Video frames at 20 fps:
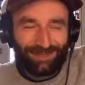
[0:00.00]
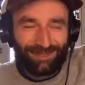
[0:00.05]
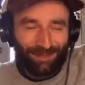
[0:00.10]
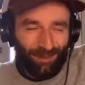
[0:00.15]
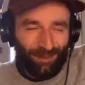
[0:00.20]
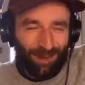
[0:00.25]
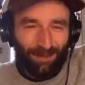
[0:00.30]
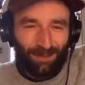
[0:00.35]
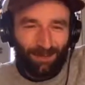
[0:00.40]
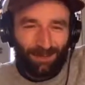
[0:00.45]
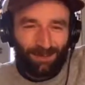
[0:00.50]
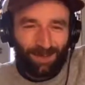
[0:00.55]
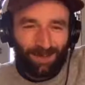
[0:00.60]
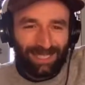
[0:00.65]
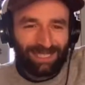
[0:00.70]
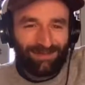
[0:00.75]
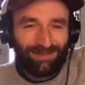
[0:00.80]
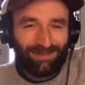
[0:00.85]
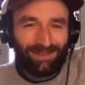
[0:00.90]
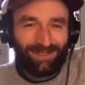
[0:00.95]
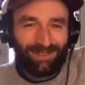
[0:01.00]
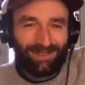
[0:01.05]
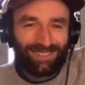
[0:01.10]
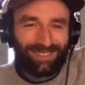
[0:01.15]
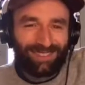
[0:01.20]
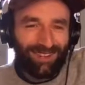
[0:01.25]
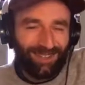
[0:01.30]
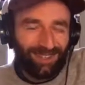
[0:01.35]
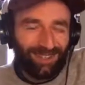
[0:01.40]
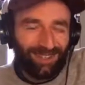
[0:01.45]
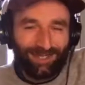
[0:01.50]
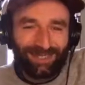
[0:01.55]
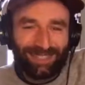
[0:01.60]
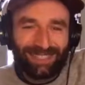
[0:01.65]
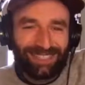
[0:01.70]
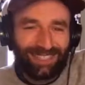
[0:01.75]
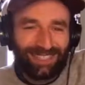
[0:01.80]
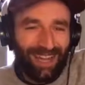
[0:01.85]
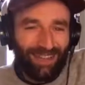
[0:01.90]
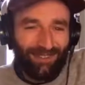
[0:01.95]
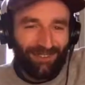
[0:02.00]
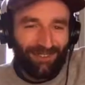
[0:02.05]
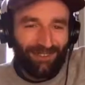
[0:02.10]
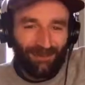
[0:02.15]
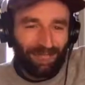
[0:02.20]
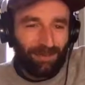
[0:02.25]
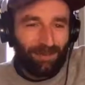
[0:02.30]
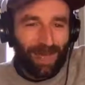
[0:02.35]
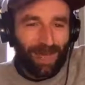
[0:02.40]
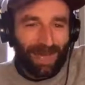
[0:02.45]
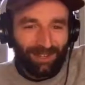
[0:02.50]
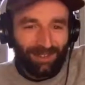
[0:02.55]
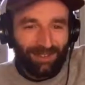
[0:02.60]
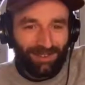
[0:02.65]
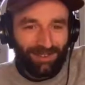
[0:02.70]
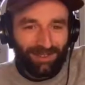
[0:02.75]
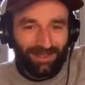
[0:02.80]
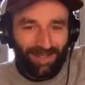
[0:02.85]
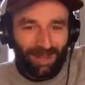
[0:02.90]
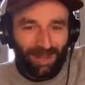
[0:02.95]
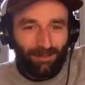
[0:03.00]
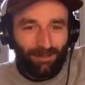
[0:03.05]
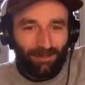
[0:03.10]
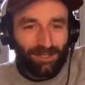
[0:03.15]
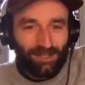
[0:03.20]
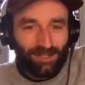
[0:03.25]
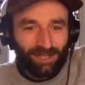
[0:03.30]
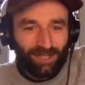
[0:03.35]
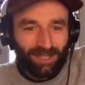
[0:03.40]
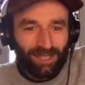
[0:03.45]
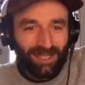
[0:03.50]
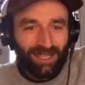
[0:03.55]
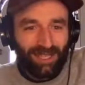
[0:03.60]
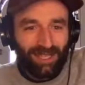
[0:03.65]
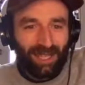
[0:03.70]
from my perspective, are starting to not really matter that much.